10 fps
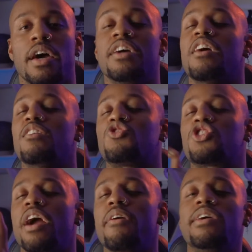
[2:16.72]
And our
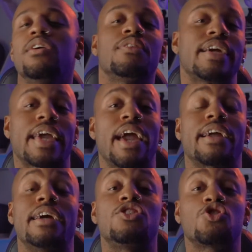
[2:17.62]
cherry on the
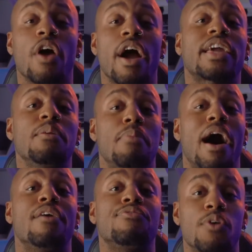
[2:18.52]
cake is tracking
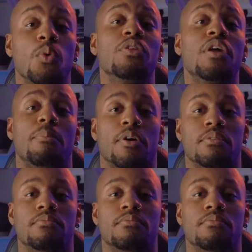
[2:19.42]
by phone number.